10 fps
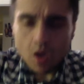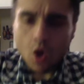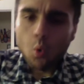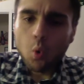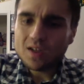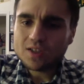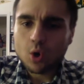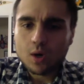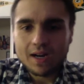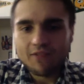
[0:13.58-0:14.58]
What's
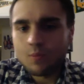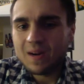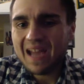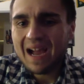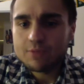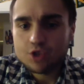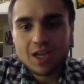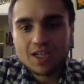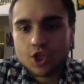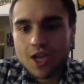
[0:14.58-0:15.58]
going on, everybody? I'm
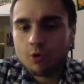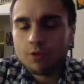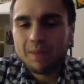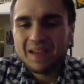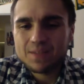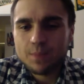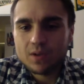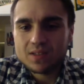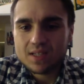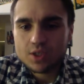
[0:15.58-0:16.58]
John Check with
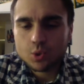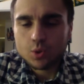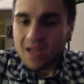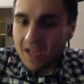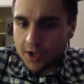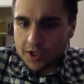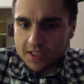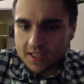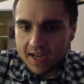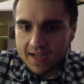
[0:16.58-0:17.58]
Baseball Central, here
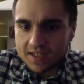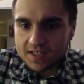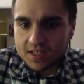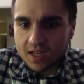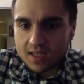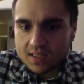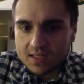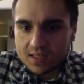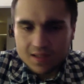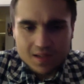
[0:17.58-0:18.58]
today to
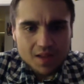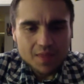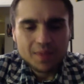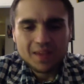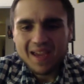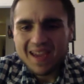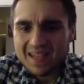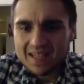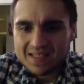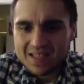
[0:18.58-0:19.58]
discuss the
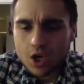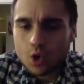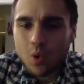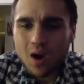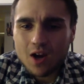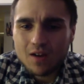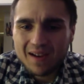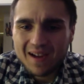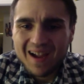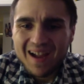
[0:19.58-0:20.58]
Yankees
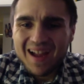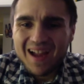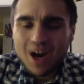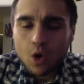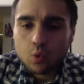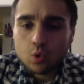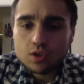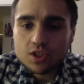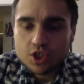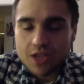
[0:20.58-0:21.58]
acquiring
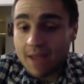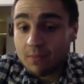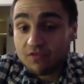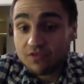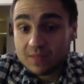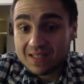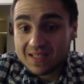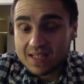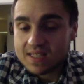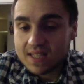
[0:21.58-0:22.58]
Aroldis Chapman from the
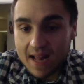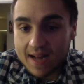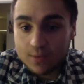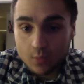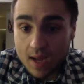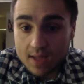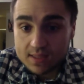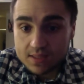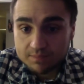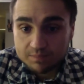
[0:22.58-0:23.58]
Cincinnati
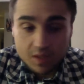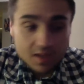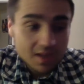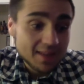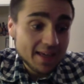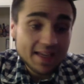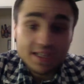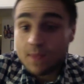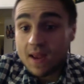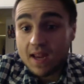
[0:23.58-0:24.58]
Reds. The
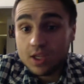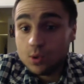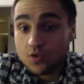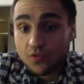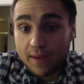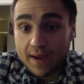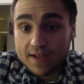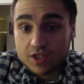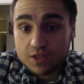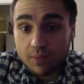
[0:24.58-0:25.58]
Yankees made a huge free
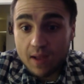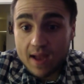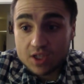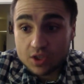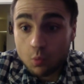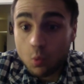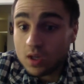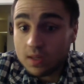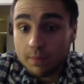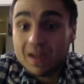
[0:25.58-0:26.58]
agent splash, one
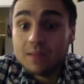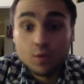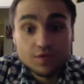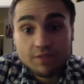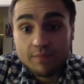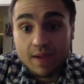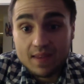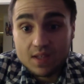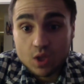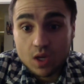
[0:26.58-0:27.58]
of the many moves they've made
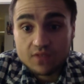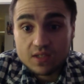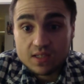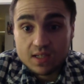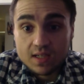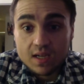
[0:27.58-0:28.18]
this offseason.